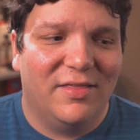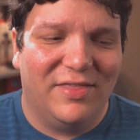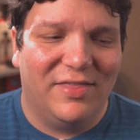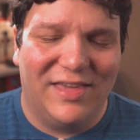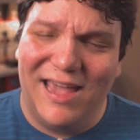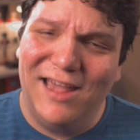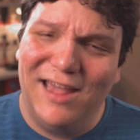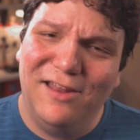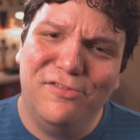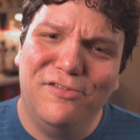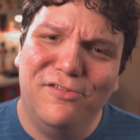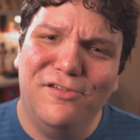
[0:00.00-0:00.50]

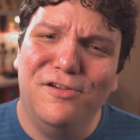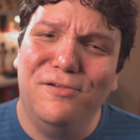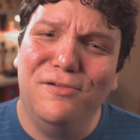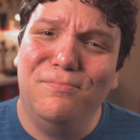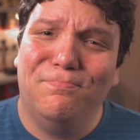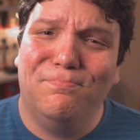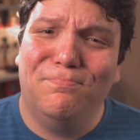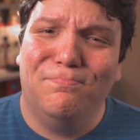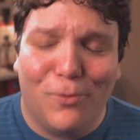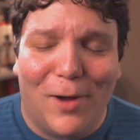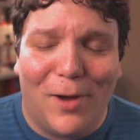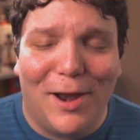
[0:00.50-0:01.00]
The
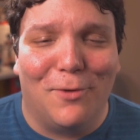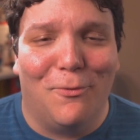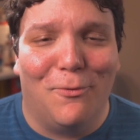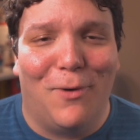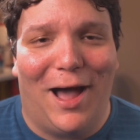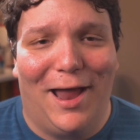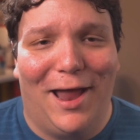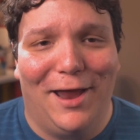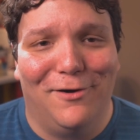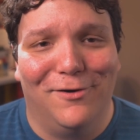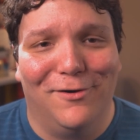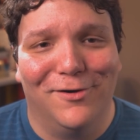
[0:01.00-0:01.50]
answer? Quite a
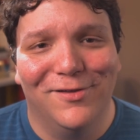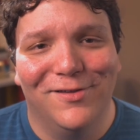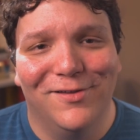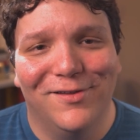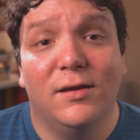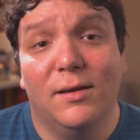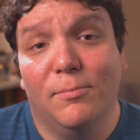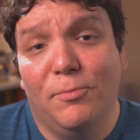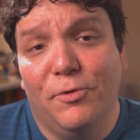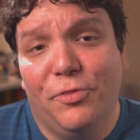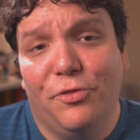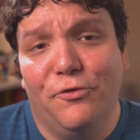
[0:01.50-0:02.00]
while.
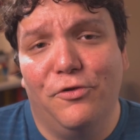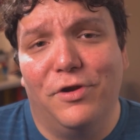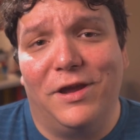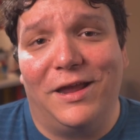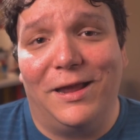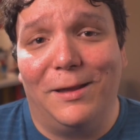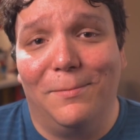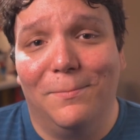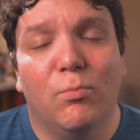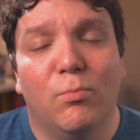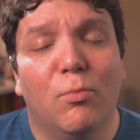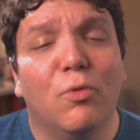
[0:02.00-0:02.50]
Number three,